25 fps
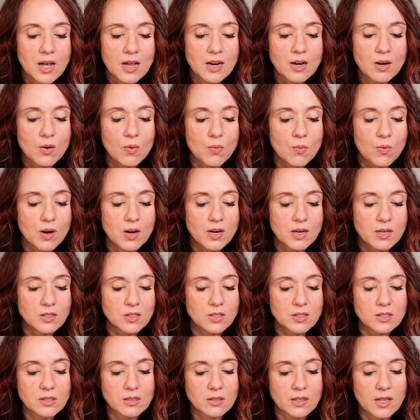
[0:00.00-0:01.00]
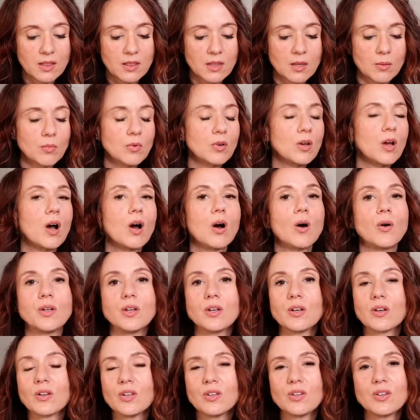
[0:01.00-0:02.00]
I don't want to just let them go,
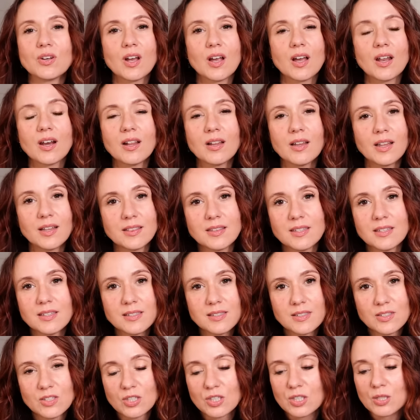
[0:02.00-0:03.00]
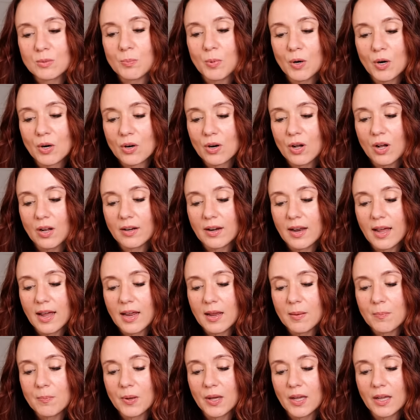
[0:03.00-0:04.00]
you know, you're not going to let these just burn all
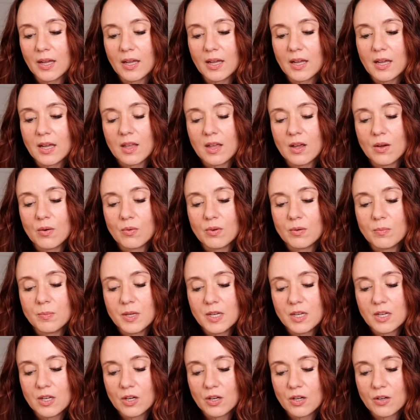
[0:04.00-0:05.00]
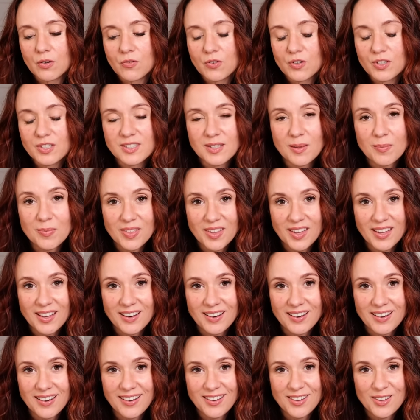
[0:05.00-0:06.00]
night, but it would be good for
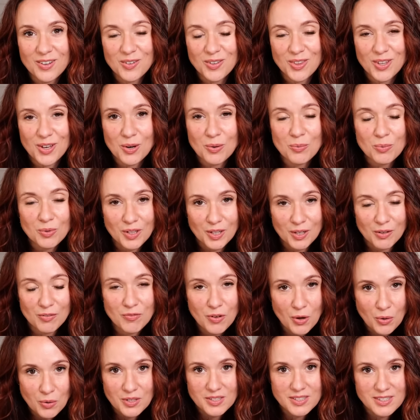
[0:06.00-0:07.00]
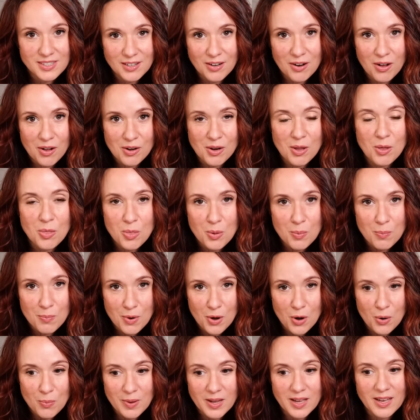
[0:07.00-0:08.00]
something, you know, that you're really focusing on in the
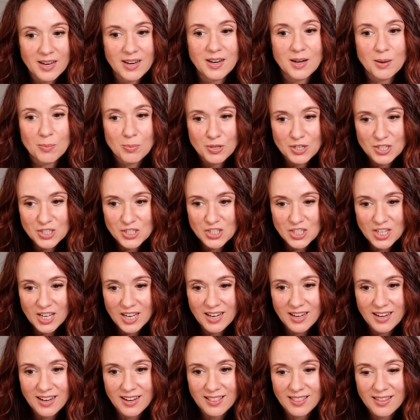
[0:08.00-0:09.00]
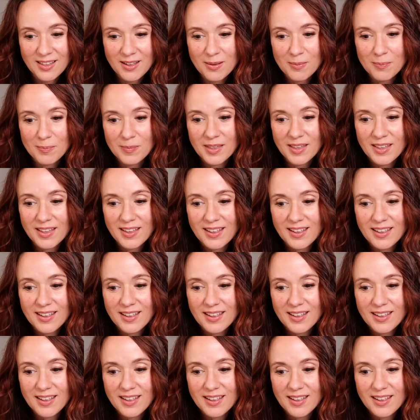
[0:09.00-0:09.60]
moment and appreciating them,